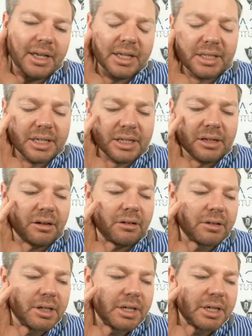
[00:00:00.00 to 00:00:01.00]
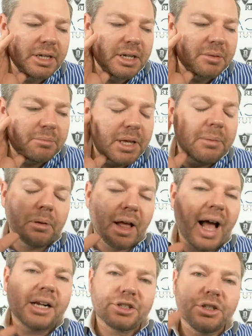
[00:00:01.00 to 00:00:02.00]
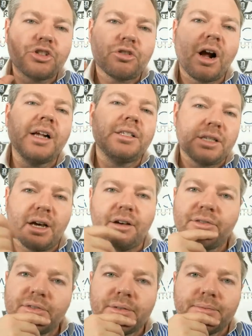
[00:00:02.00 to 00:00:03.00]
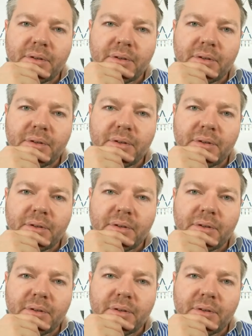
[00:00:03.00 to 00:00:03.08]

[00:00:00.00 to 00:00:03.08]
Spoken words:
until people actually try stuff.